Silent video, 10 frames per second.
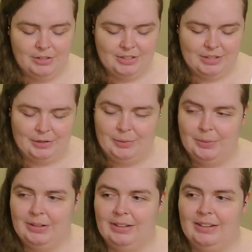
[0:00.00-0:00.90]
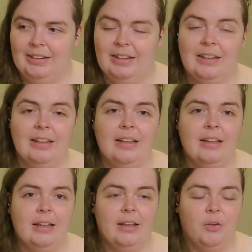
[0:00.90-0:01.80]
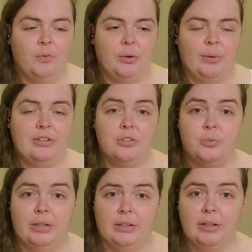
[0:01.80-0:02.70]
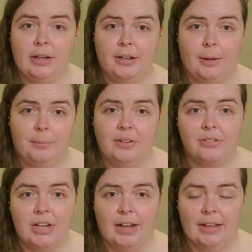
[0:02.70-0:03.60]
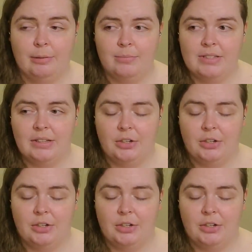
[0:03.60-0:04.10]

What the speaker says: So we're going to drill a couple of times